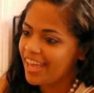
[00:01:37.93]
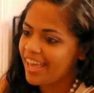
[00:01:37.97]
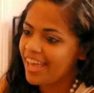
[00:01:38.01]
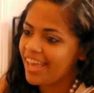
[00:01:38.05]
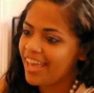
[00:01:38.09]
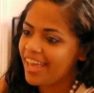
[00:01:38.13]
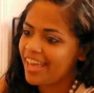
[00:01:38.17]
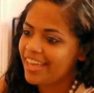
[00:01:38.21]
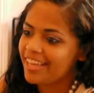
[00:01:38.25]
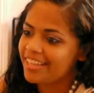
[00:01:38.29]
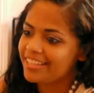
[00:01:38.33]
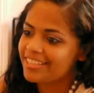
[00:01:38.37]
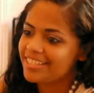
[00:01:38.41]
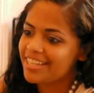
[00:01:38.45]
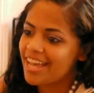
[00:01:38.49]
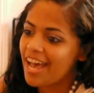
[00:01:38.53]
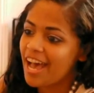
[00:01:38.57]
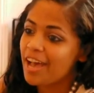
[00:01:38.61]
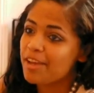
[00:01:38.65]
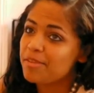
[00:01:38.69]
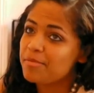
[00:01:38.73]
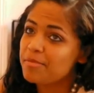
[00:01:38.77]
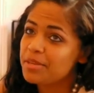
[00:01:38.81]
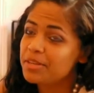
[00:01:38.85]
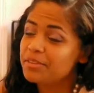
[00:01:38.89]
And
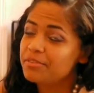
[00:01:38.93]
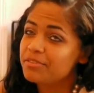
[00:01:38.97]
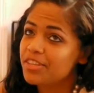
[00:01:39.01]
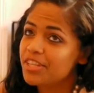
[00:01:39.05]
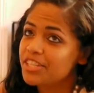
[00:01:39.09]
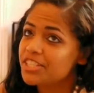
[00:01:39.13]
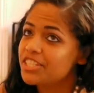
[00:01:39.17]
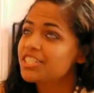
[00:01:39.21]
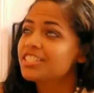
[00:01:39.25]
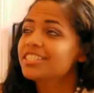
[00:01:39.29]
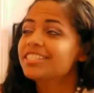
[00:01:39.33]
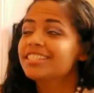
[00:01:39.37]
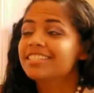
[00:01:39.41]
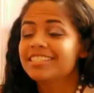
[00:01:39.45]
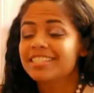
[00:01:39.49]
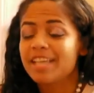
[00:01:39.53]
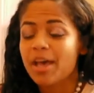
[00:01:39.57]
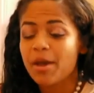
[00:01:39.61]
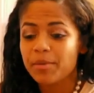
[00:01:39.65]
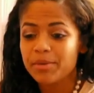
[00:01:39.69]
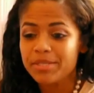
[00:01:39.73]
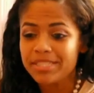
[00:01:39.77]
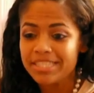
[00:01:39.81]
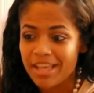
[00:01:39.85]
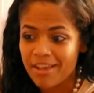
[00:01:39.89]
I've been in Flushing since
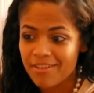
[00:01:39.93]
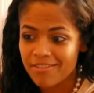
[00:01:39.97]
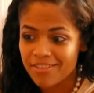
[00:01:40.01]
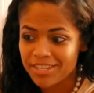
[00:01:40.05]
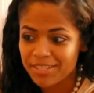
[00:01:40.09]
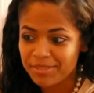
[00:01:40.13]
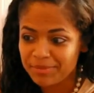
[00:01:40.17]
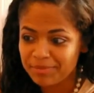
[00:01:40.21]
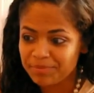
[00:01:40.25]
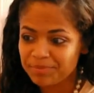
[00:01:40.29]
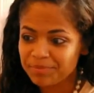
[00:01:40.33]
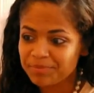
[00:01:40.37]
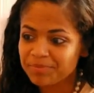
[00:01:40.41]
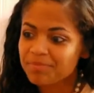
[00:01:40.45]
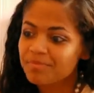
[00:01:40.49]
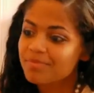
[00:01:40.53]
I was 7.